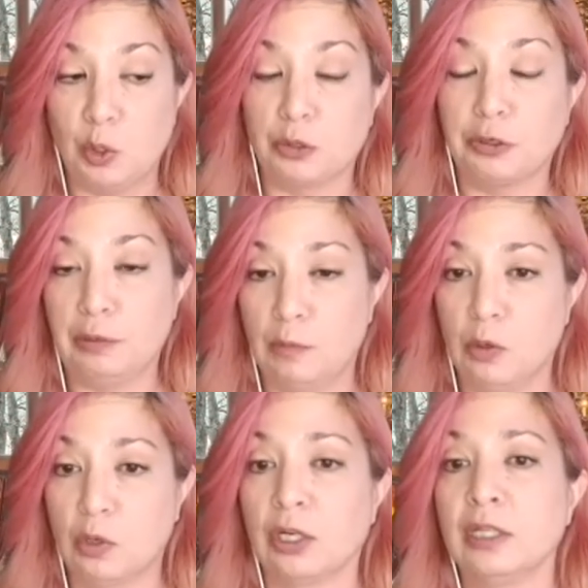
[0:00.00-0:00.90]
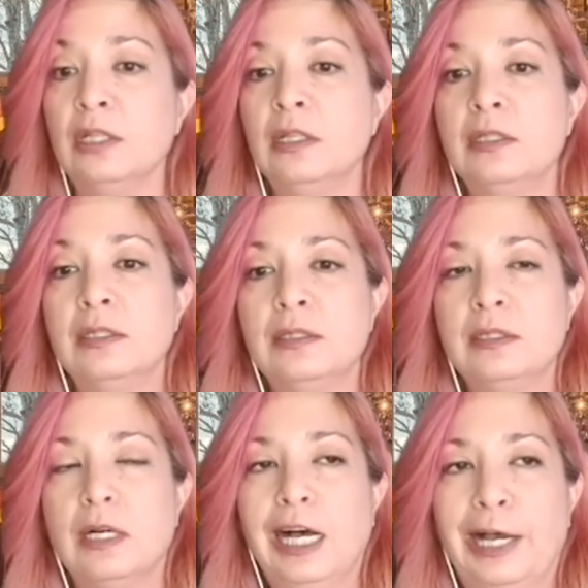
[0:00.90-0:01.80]
more and more,
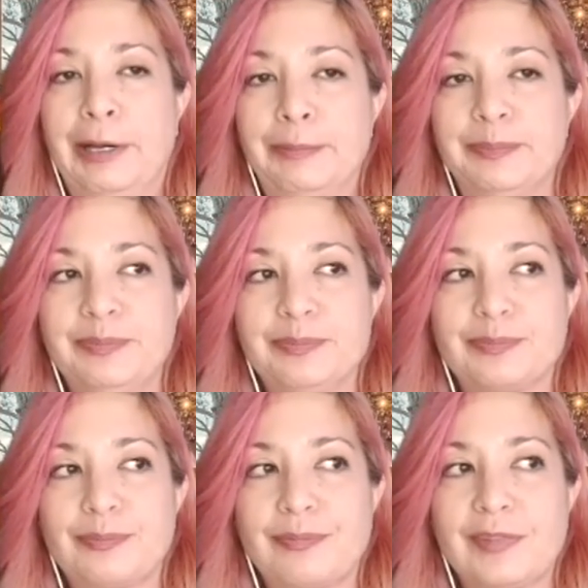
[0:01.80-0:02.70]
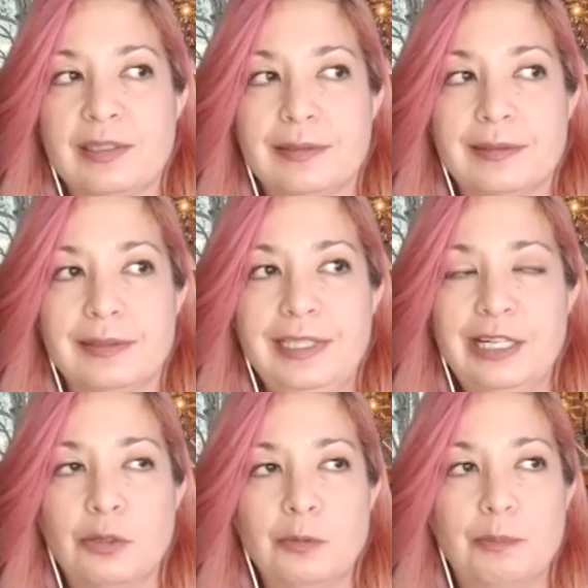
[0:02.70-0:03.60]
you
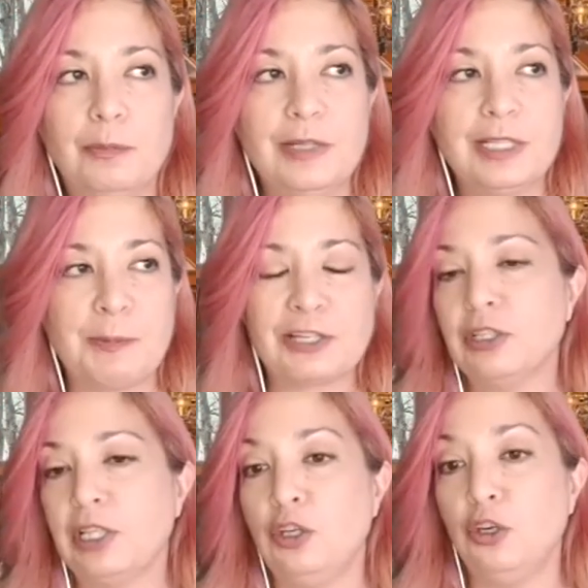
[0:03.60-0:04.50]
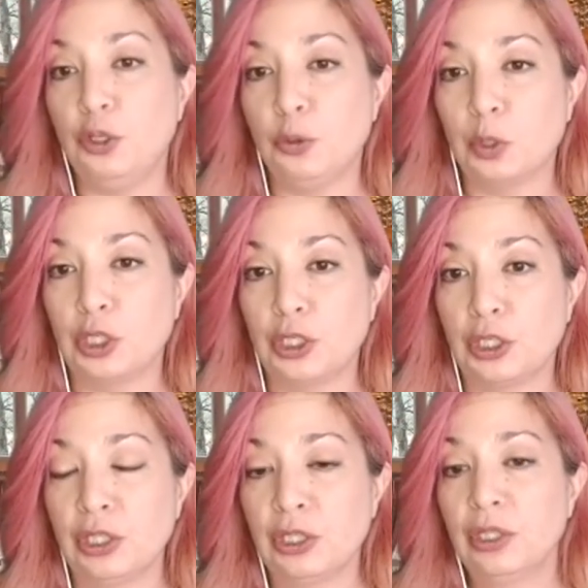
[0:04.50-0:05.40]
know, especially
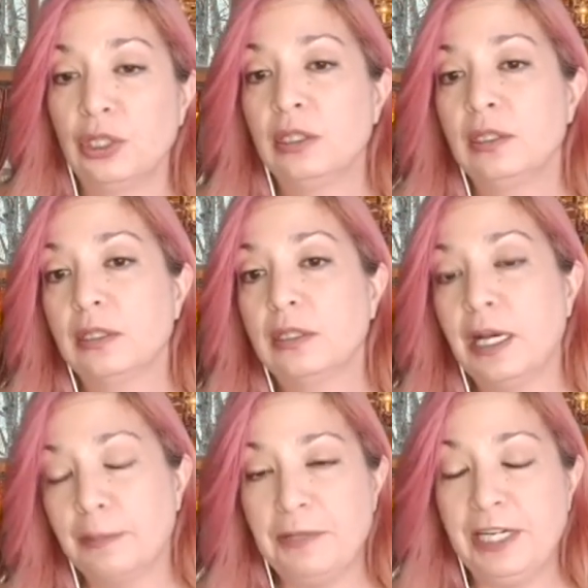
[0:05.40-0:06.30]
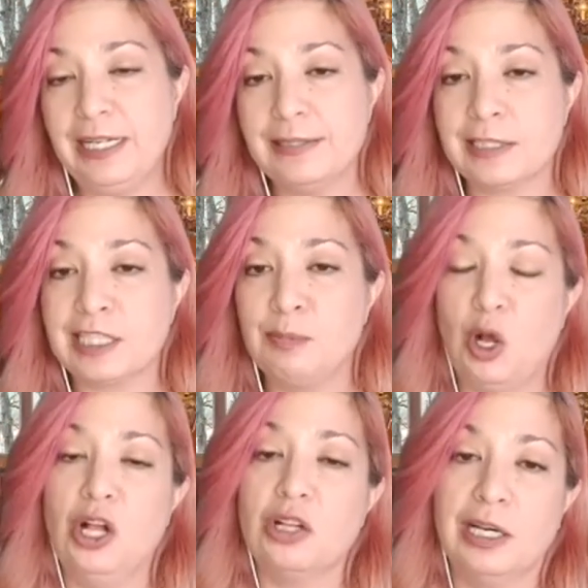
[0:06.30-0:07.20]
newer companies,
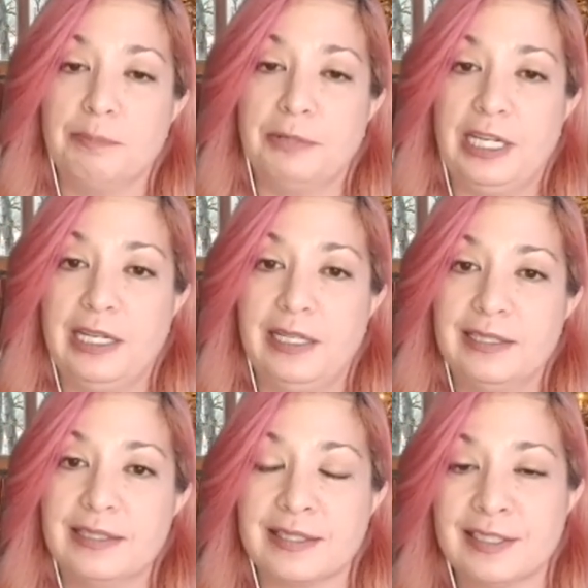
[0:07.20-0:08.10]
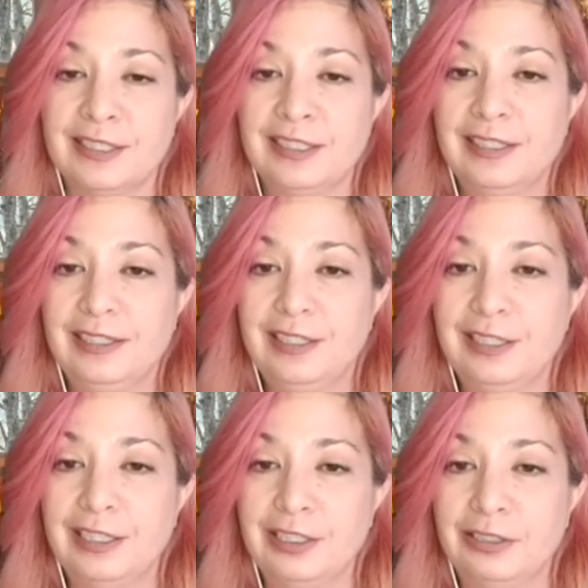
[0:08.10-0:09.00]
small companies, you
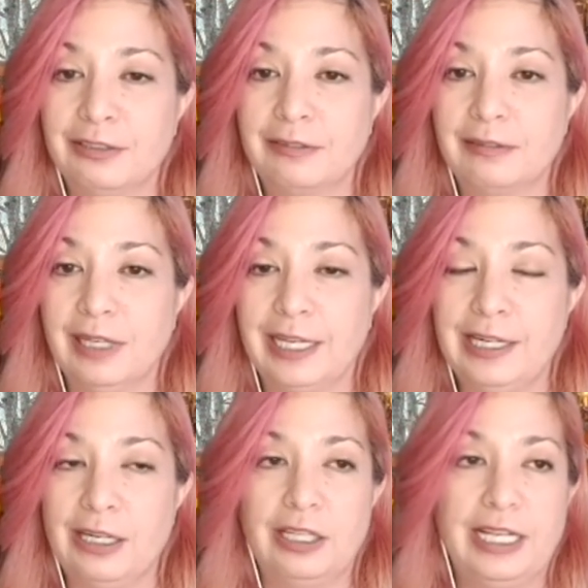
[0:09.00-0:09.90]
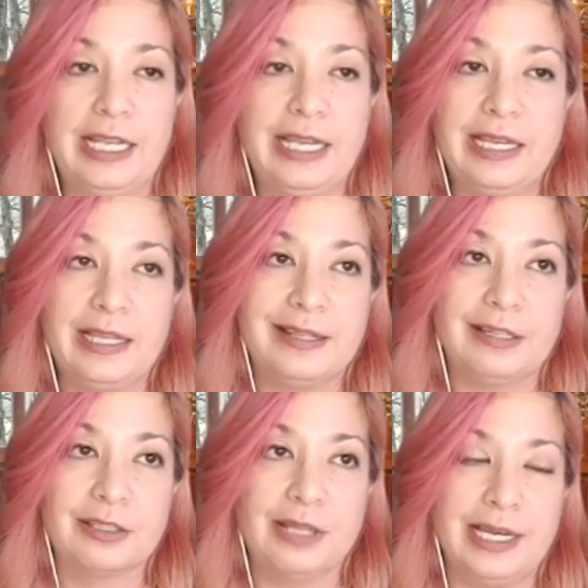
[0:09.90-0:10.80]
know, I know
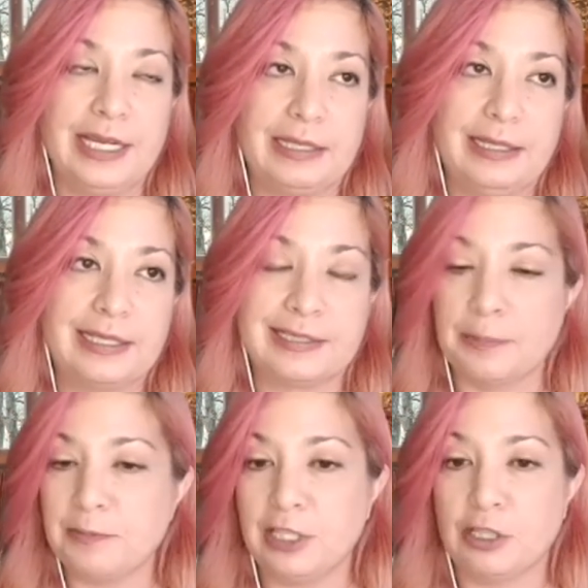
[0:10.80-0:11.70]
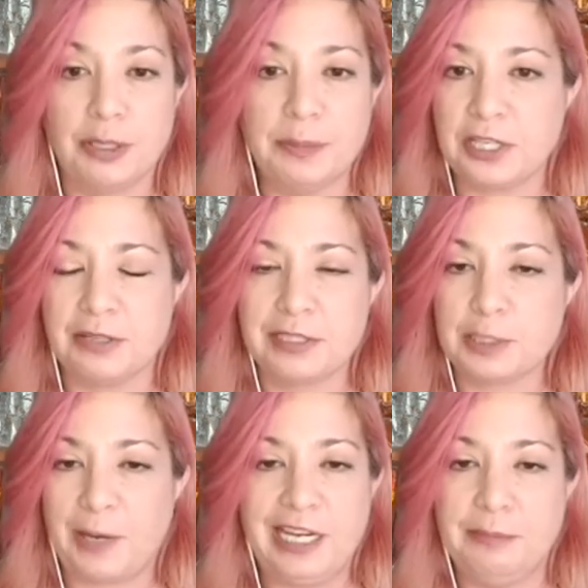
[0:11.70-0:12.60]
they're like accepting crypto
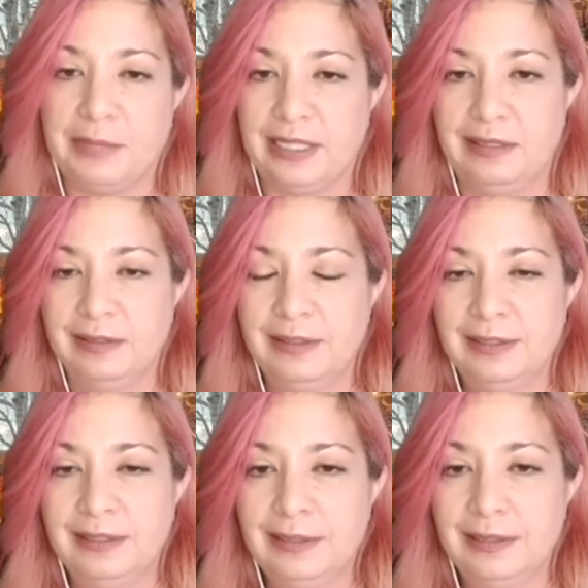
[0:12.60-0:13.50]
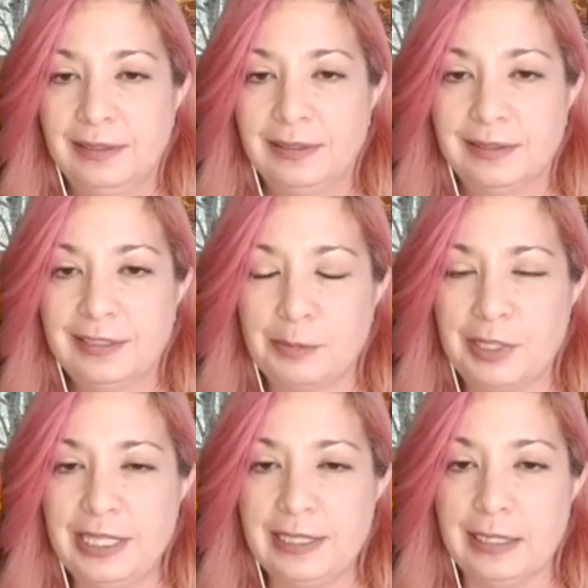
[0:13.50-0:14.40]
as payment. Some
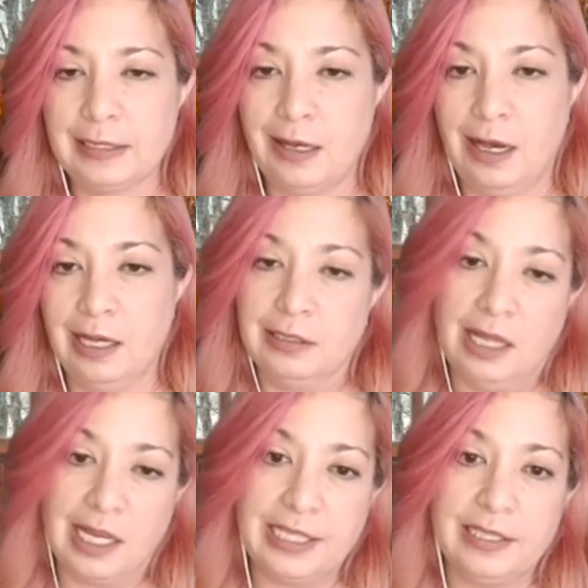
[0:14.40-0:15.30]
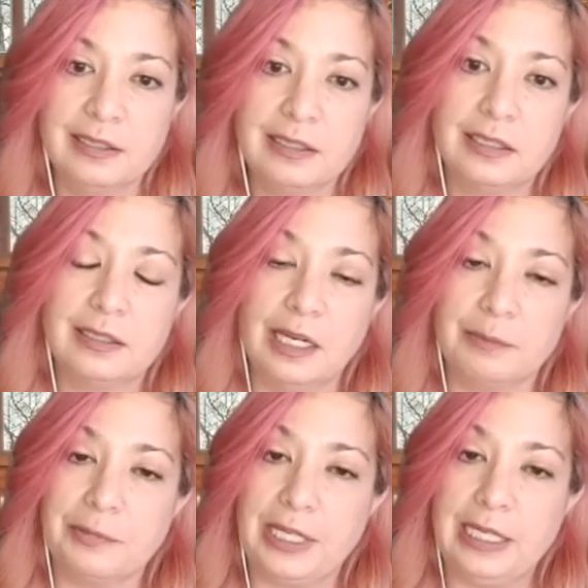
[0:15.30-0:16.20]
of the online
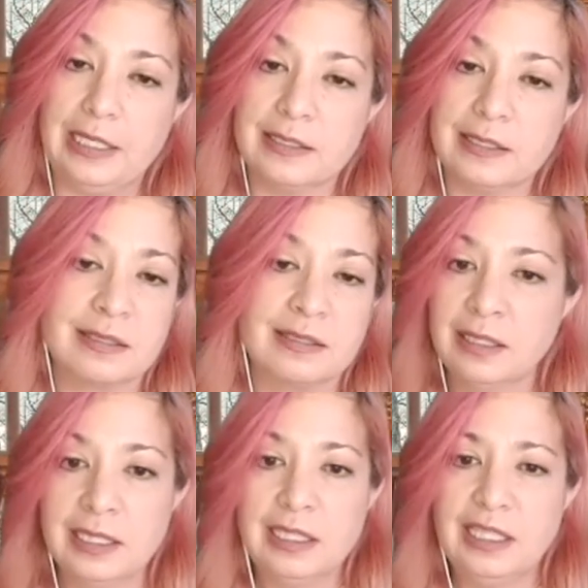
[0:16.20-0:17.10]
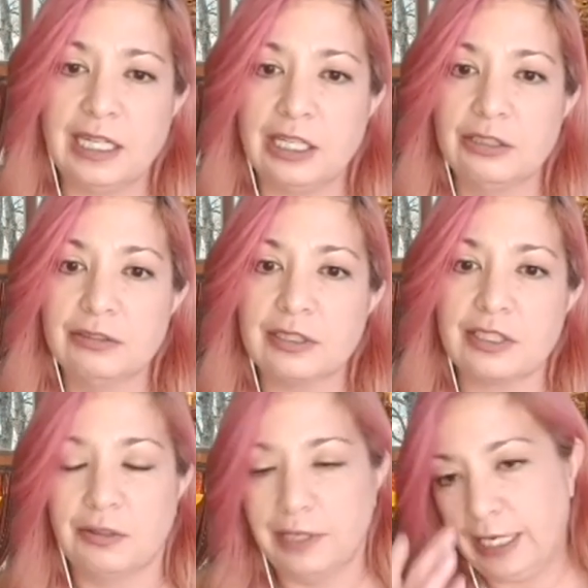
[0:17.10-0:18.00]
companies, you know,
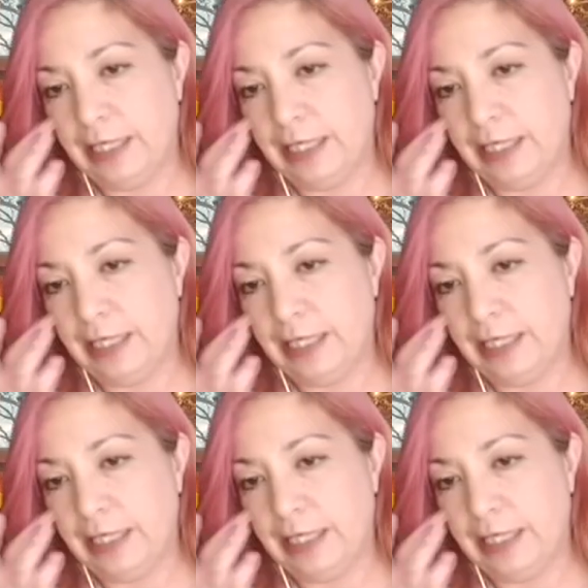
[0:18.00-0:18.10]
so it